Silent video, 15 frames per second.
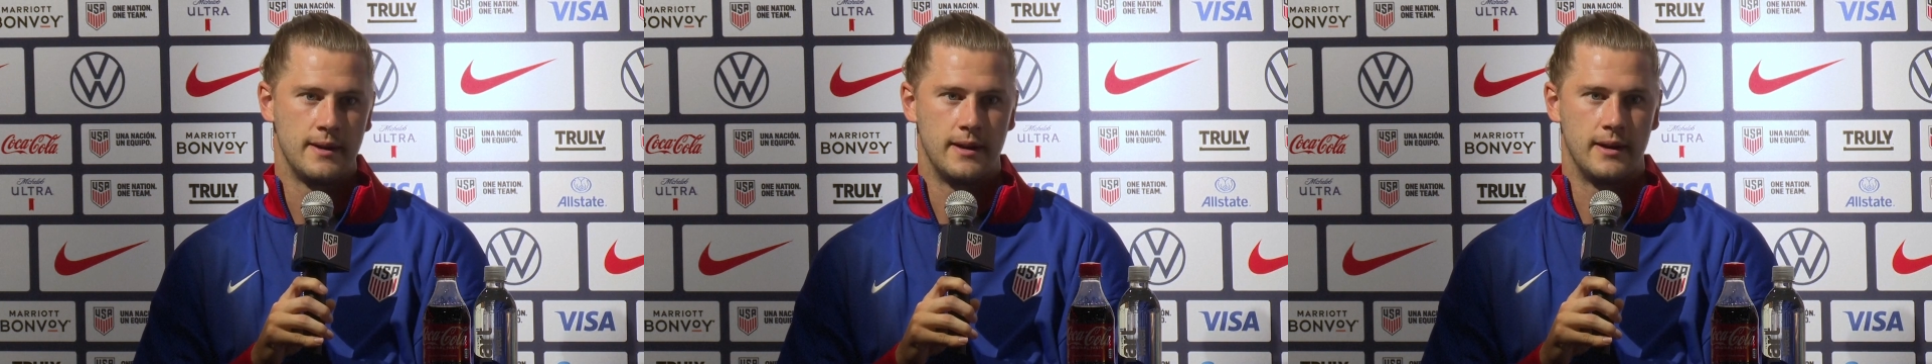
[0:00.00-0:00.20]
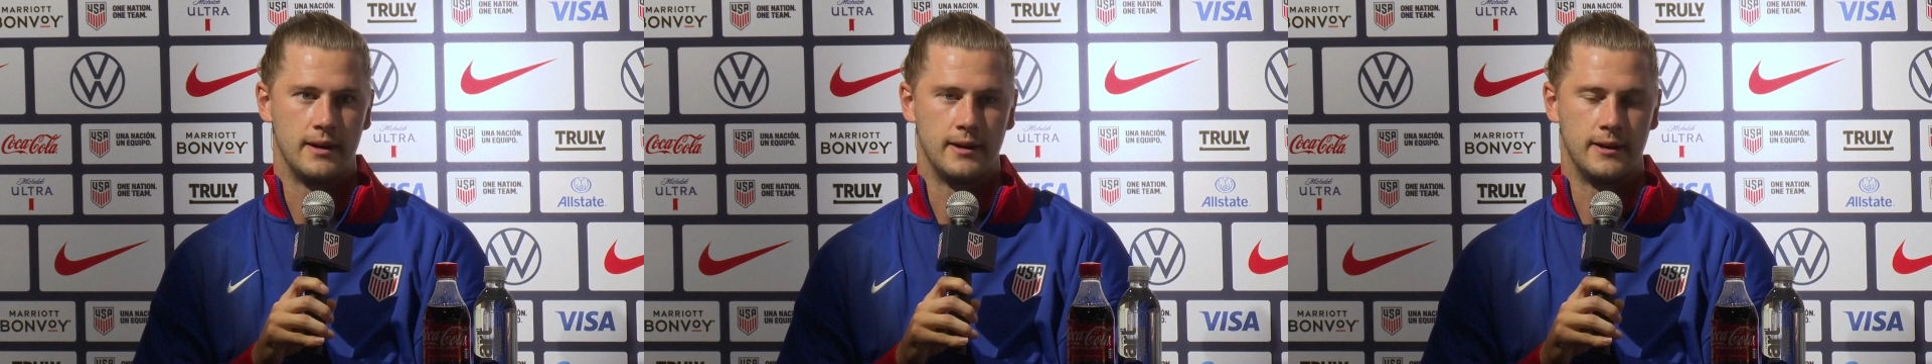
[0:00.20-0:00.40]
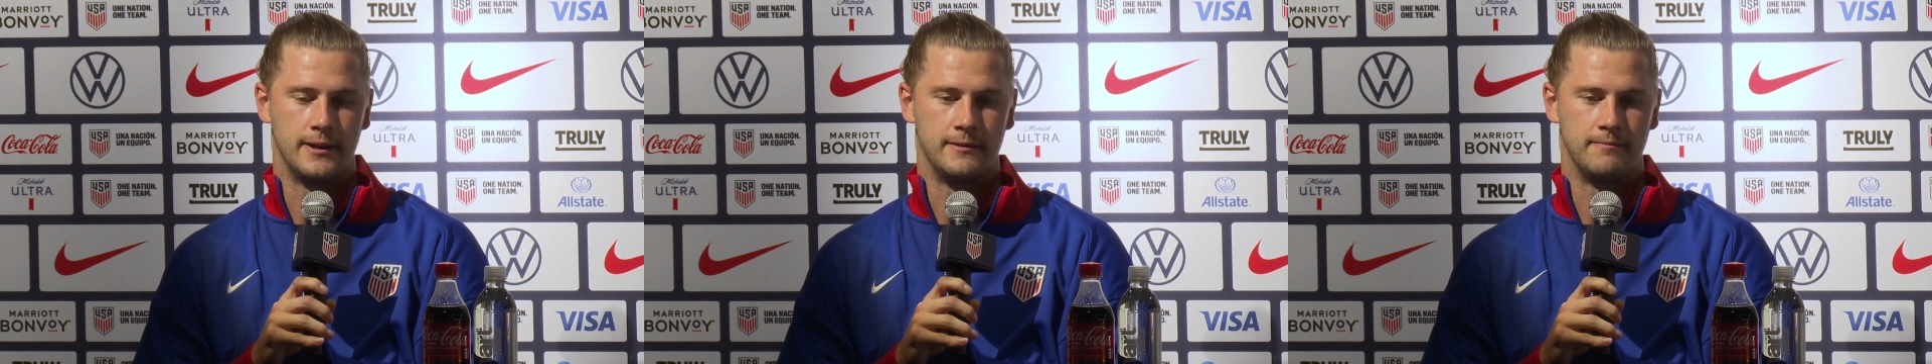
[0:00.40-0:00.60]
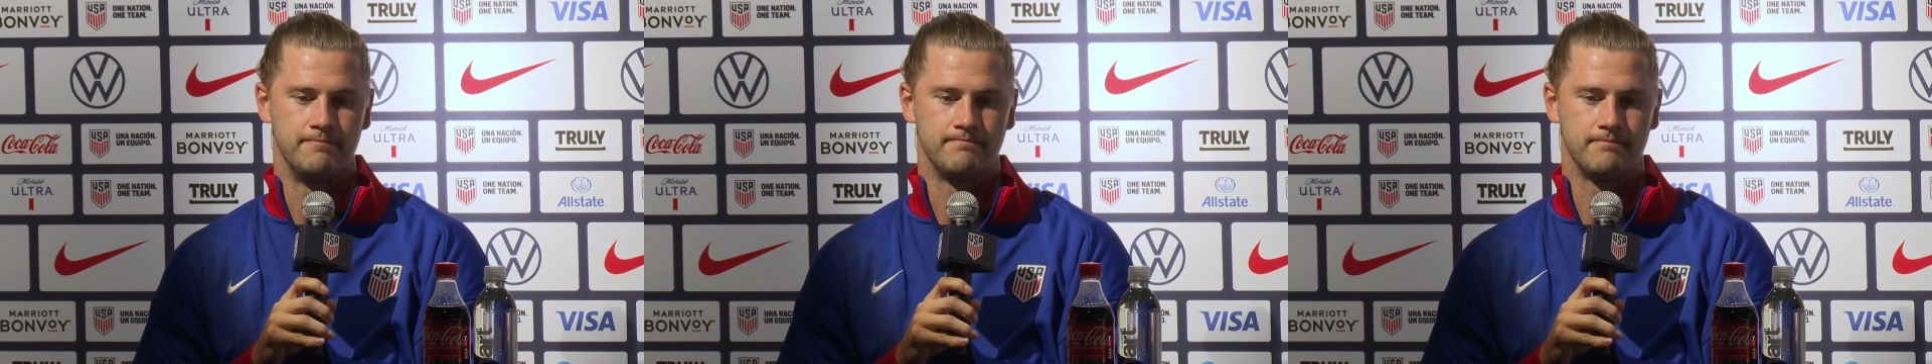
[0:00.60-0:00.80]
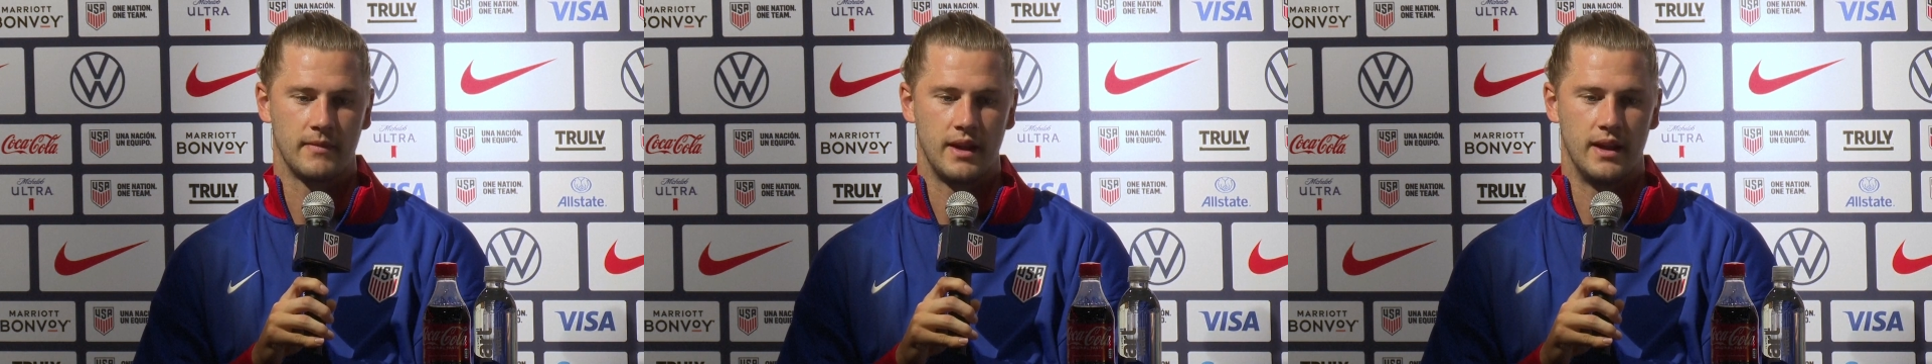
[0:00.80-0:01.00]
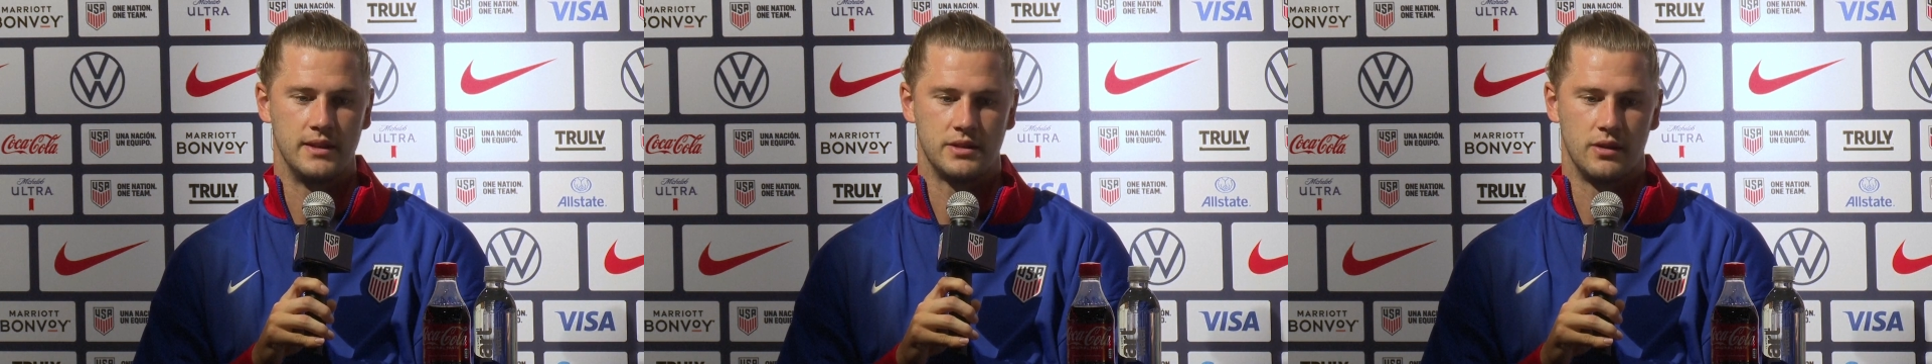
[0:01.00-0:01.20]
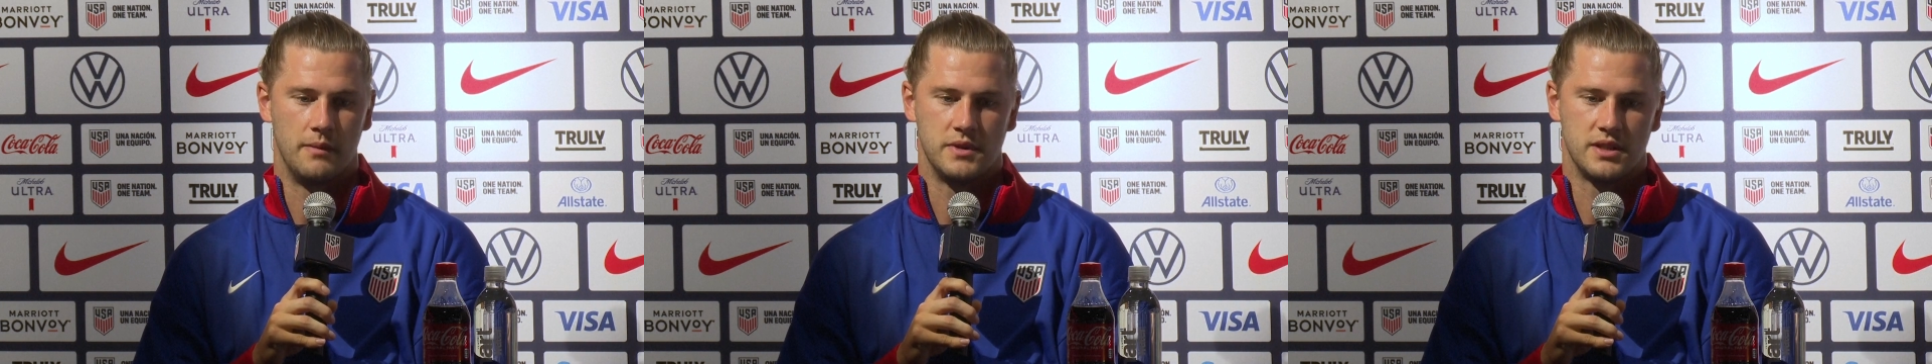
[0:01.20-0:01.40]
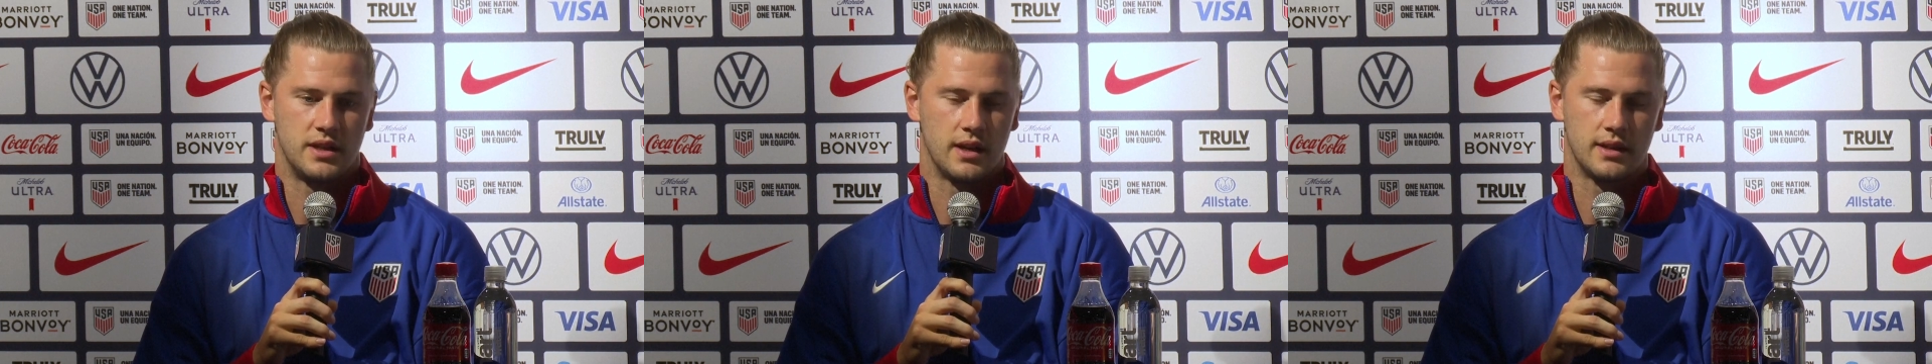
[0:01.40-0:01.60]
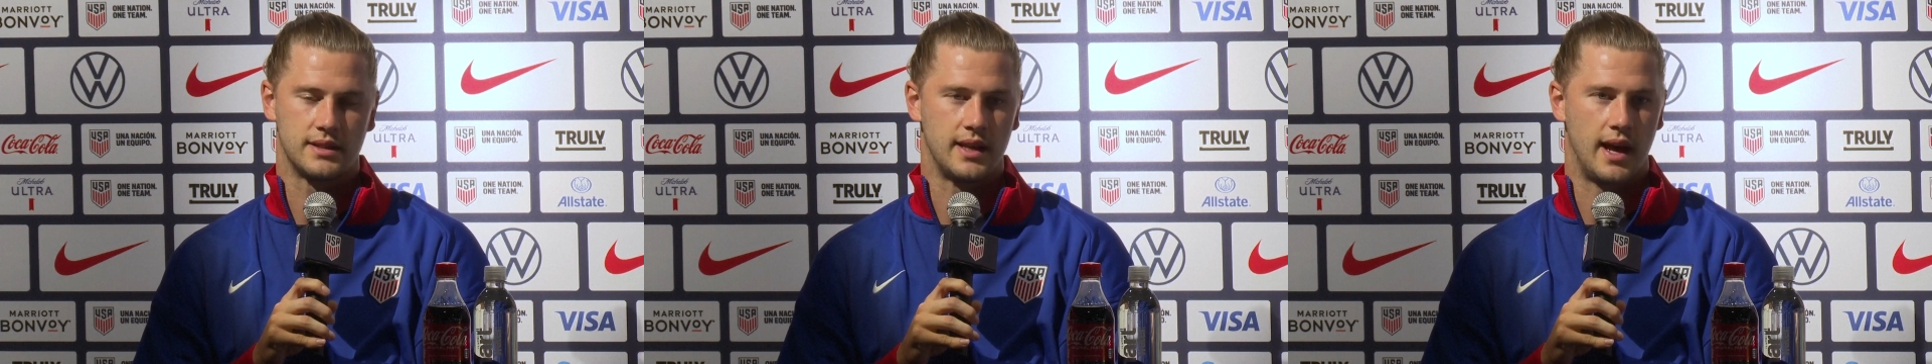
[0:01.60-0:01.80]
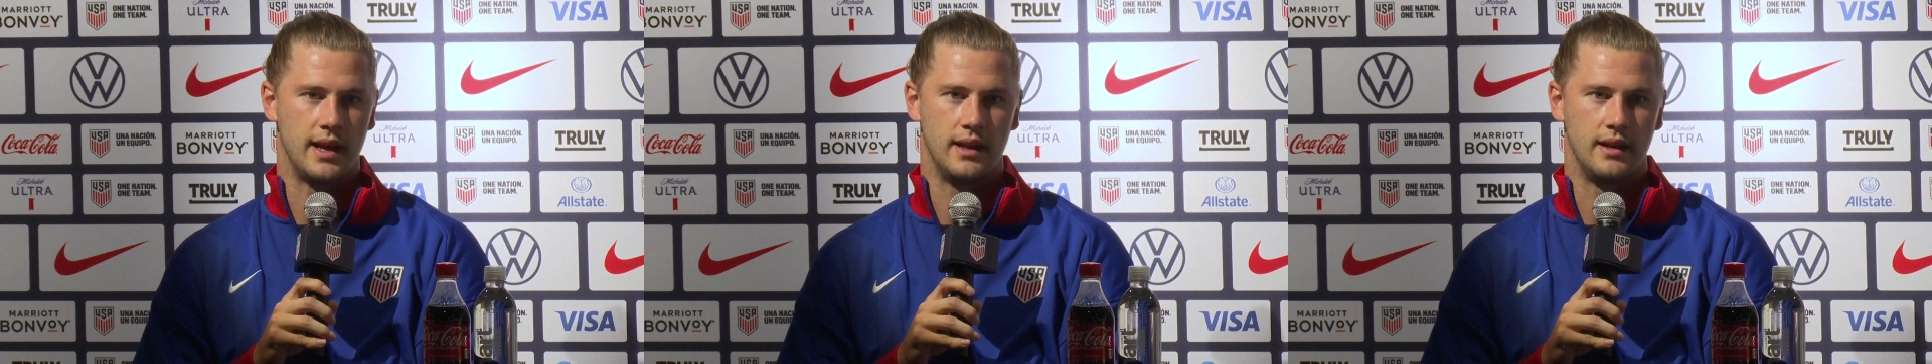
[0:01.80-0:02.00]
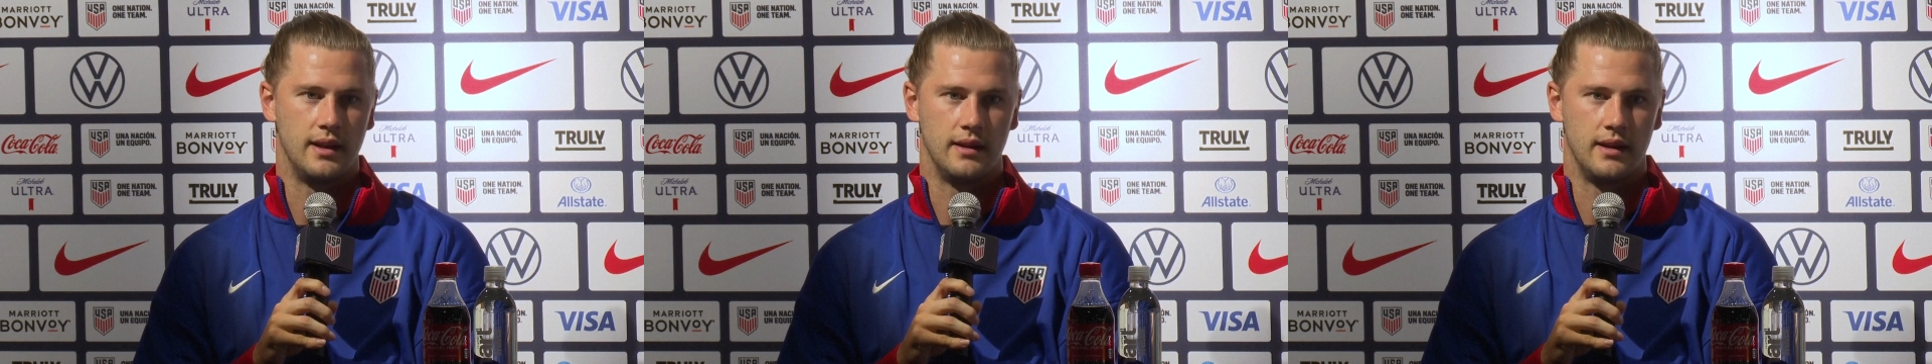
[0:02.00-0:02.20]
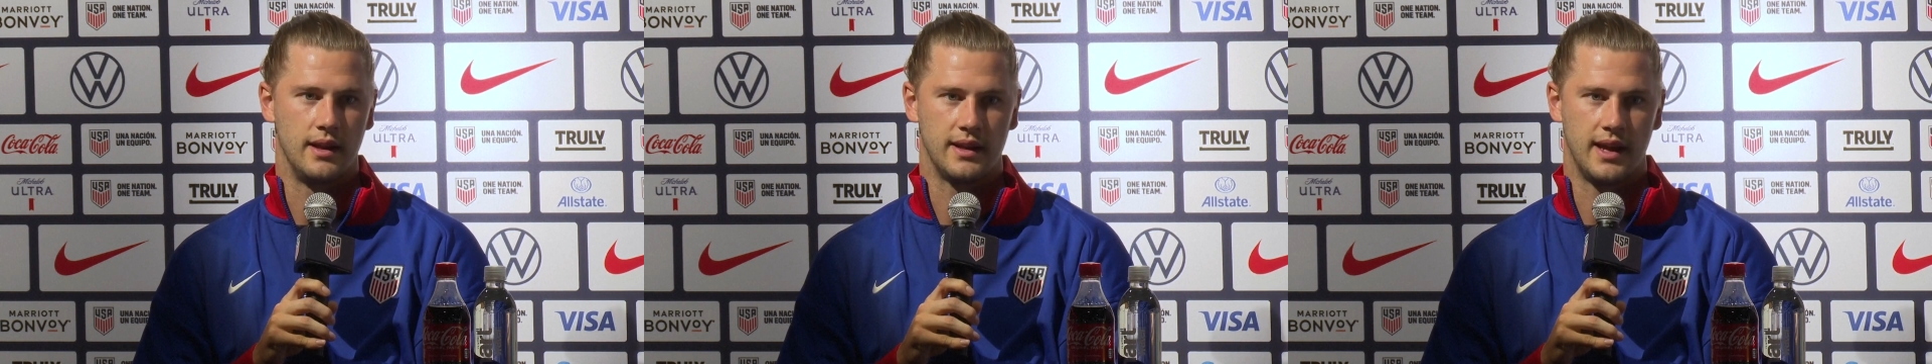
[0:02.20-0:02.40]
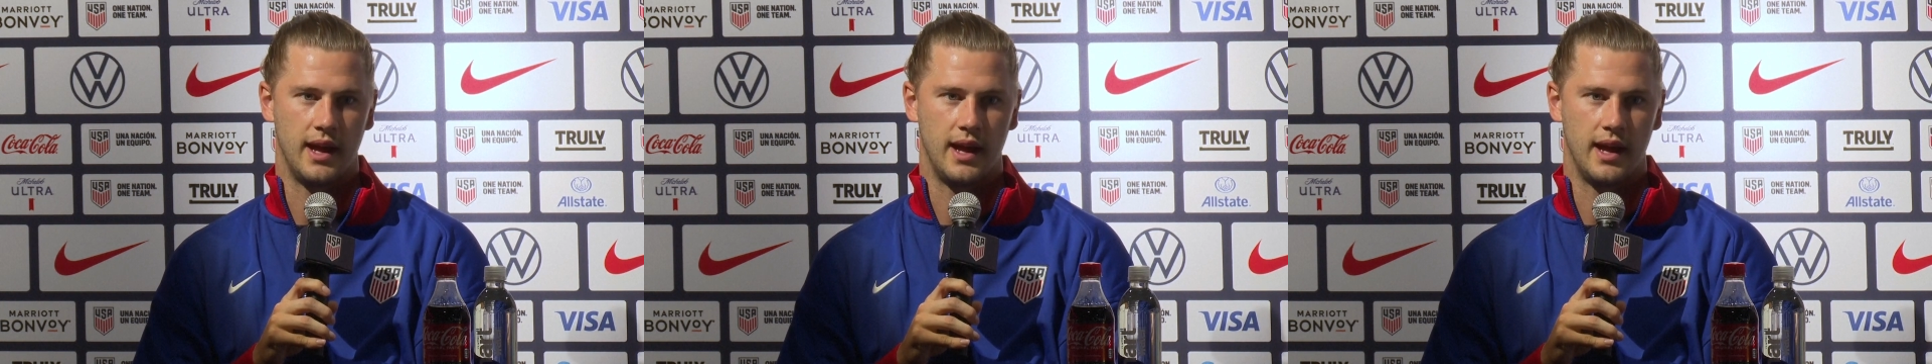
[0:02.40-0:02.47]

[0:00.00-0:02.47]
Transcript: Um, and so I'm just excited and, and,